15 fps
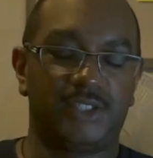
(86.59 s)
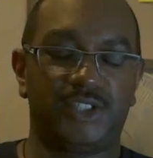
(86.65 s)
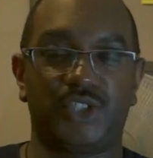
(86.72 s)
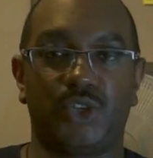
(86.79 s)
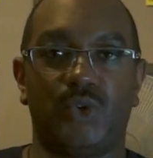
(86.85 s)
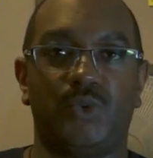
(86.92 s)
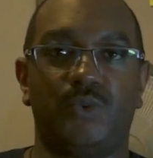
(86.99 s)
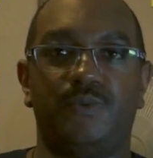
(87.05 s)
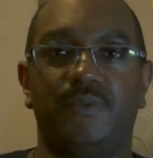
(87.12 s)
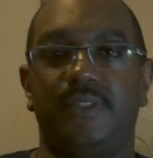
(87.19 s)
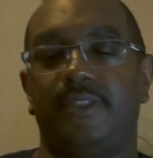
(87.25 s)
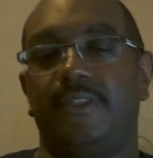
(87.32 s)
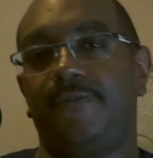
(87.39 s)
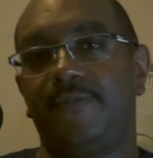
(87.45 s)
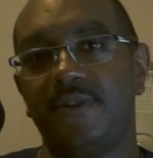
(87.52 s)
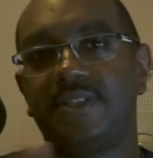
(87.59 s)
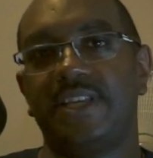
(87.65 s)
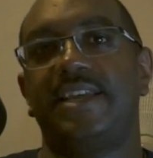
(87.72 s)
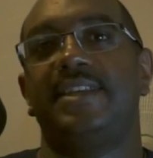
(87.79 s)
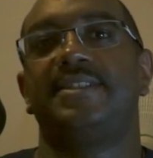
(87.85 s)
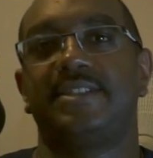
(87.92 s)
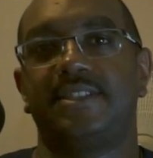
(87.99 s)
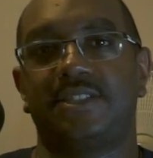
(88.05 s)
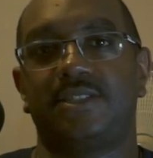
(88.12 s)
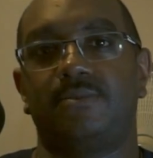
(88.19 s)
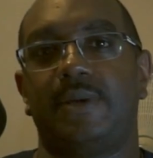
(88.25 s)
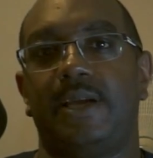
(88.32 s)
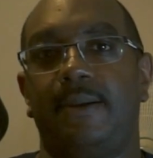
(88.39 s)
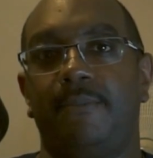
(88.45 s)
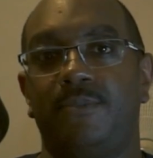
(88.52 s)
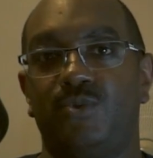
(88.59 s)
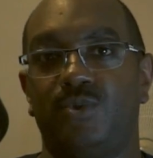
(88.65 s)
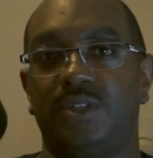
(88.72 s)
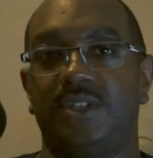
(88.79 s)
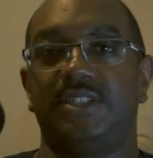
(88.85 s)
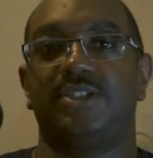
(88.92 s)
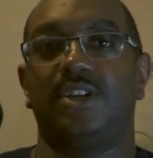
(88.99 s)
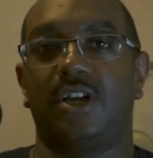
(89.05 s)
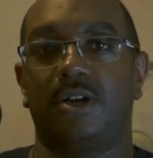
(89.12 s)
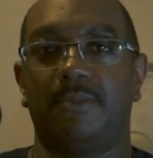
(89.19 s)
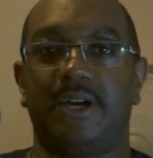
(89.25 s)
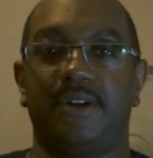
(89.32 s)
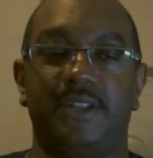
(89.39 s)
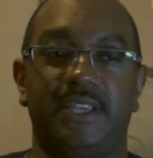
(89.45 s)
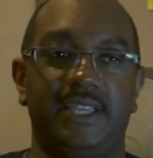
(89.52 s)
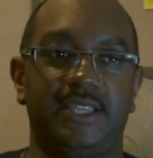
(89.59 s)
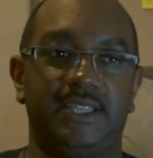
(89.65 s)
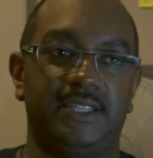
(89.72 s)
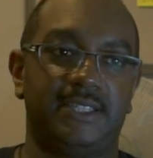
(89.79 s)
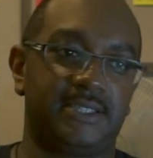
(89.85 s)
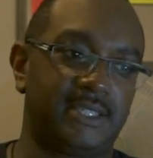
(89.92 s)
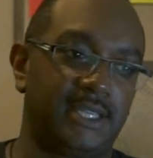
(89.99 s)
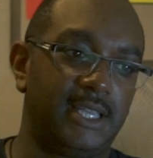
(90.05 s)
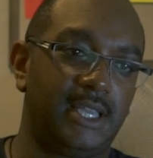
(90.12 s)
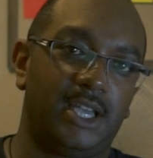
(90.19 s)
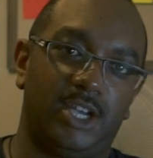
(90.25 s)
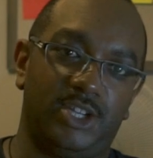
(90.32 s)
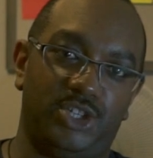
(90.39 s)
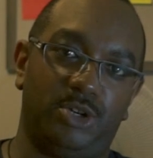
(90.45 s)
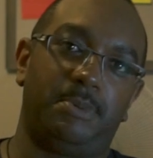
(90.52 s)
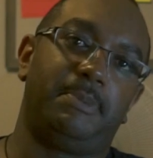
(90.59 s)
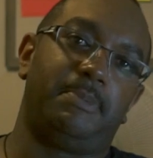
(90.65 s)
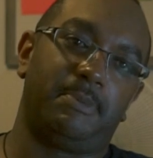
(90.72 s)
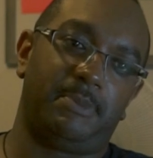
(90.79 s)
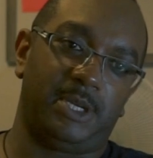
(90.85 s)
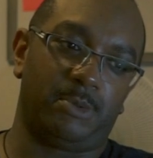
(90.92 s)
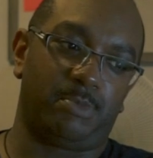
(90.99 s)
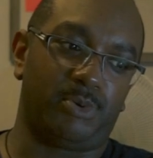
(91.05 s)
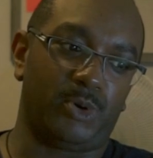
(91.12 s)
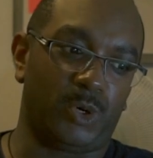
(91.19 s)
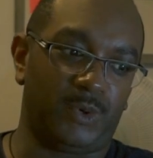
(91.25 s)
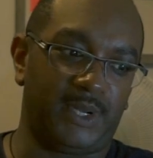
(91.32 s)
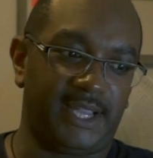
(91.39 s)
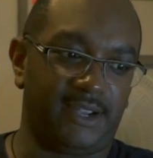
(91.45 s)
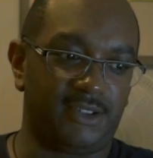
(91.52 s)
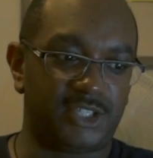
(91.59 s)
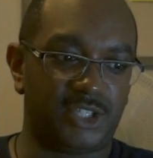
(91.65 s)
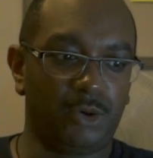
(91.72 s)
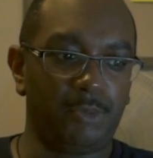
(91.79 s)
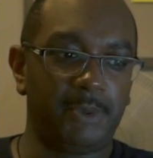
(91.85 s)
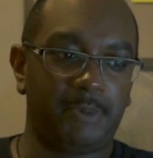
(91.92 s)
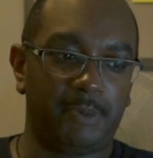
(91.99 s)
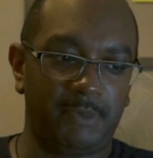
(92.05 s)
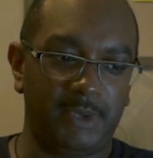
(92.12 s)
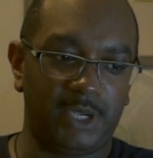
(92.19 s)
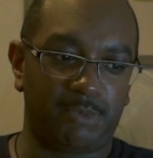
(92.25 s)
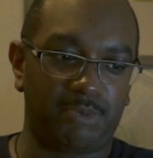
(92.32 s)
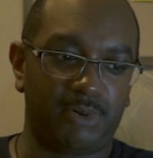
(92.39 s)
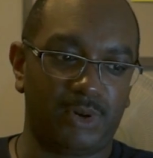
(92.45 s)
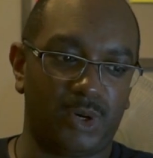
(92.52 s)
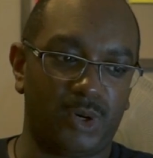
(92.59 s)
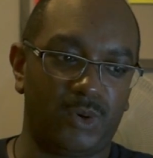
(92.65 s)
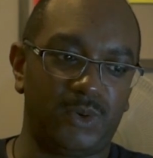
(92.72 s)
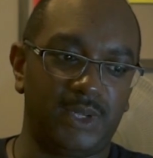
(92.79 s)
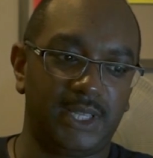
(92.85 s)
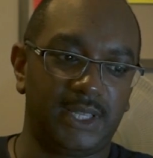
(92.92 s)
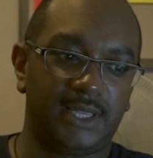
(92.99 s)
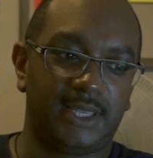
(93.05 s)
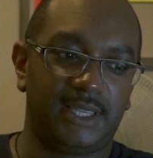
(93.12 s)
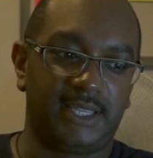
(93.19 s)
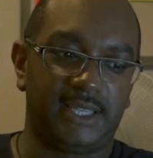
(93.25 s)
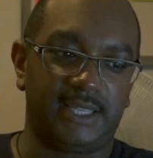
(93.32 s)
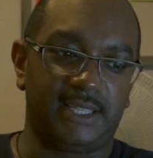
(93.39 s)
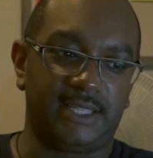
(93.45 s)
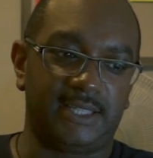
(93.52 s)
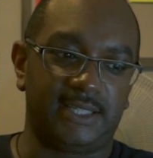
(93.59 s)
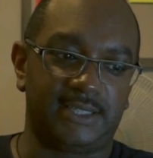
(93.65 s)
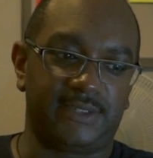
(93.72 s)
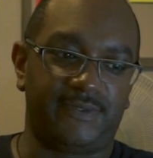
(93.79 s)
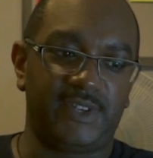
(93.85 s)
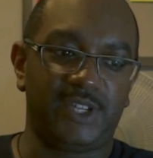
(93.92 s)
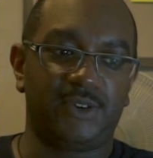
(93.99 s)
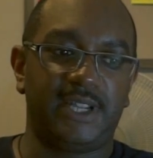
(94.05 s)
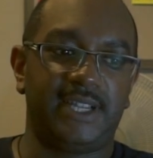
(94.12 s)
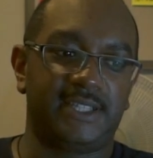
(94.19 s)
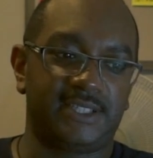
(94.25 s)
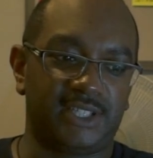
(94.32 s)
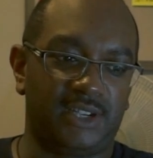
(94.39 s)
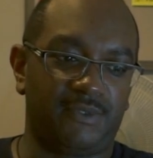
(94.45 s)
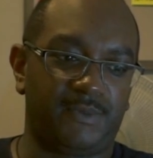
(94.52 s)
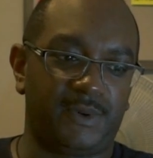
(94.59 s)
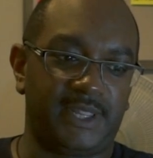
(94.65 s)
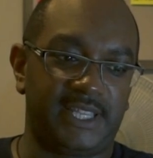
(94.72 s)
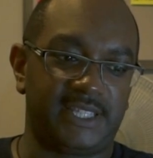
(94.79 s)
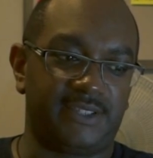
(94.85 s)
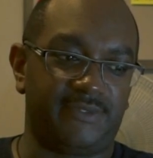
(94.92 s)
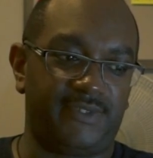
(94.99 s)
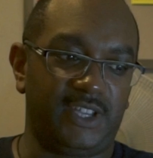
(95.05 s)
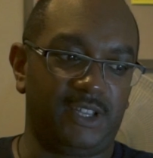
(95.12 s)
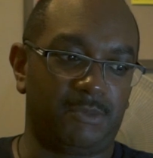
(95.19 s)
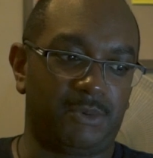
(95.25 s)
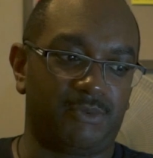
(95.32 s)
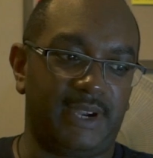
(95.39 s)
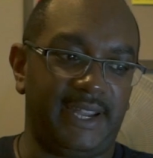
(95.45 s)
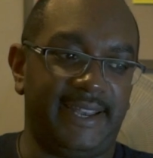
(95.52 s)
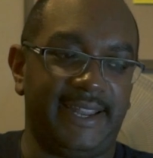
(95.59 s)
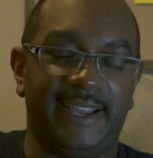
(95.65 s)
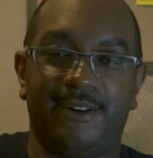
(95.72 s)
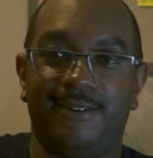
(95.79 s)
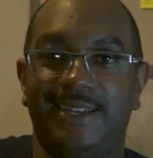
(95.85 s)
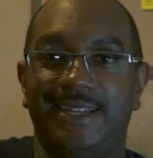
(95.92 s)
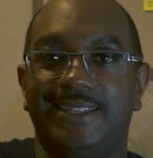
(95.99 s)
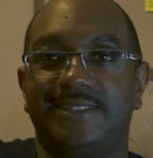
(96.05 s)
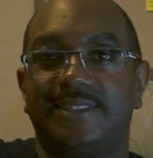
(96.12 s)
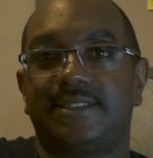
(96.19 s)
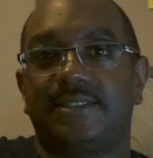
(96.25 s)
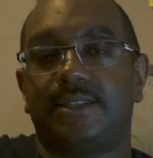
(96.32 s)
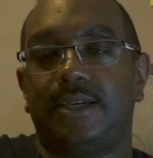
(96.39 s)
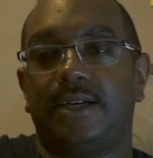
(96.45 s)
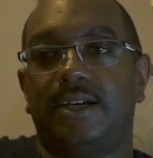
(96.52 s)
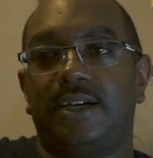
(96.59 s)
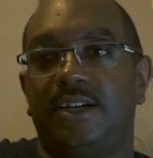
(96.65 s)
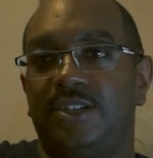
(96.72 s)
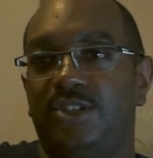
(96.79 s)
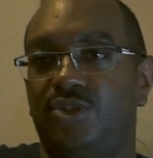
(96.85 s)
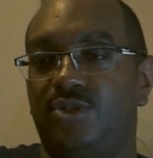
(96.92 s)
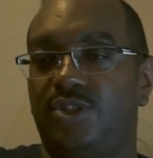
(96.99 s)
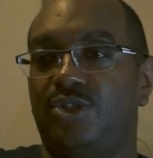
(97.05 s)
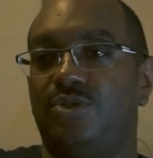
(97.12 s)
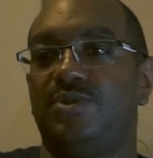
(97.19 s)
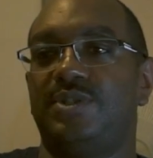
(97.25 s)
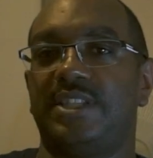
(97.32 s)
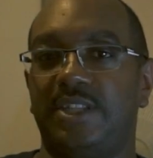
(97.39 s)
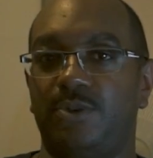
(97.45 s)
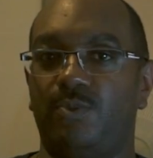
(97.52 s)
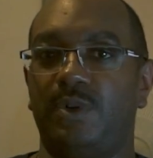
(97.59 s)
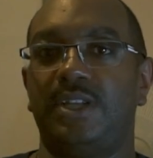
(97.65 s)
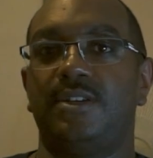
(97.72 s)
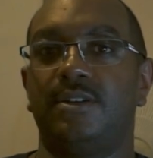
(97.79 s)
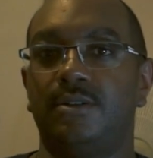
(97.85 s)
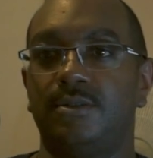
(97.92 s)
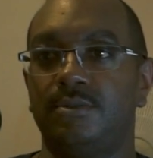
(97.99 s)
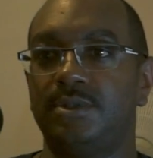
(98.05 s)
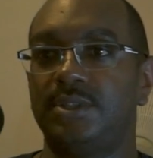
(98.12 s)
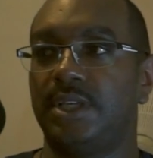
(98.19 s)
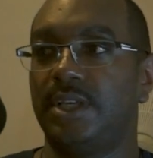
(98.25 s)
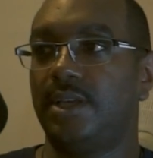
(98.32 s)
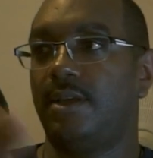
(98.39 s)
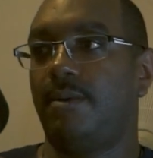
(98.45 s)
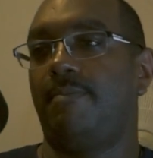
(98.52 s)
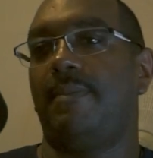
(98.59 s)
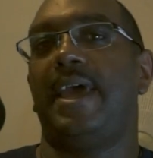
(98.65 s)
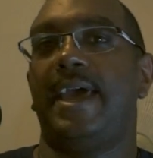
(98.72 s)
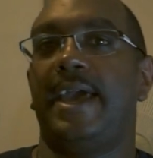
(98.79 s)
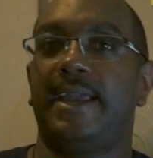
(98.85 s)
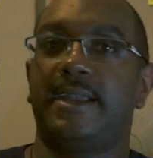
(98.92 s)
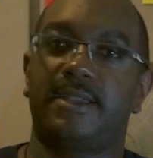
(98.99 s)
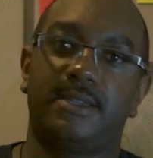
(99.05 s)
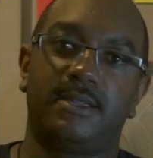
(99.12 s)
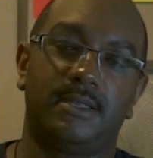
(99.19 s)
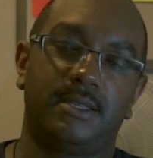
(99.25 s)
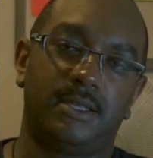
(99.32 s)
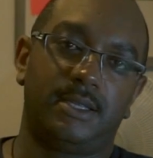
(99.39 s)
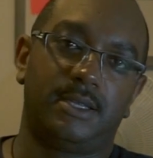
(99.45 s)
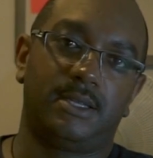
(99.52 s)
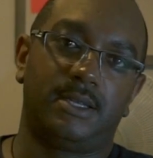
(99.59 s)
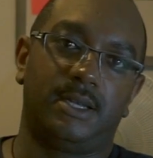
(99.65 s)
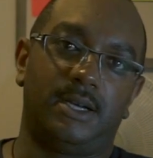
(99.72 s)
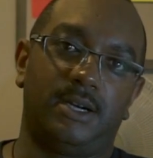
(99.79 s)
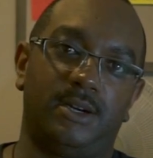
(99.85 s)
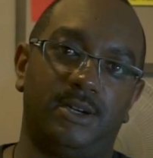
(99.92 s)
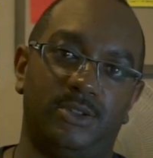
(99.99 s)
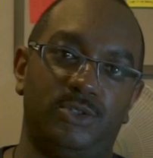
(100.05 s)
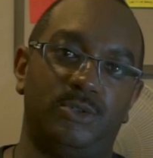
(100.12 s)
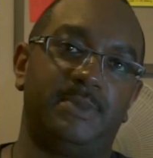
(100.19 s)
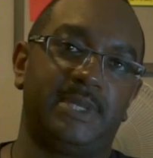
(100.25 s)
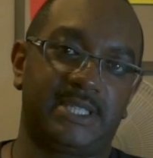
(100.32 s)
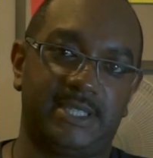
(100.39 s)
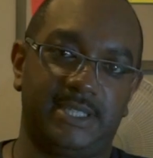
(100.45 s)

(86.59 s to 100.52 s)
So, the first editing system I'm going to talk about is Adobe Premiere Pro. Now, Adobe Premiere Pro is a video editing software that's available right now, and it's you can use it in Windows, Mac, or Lumix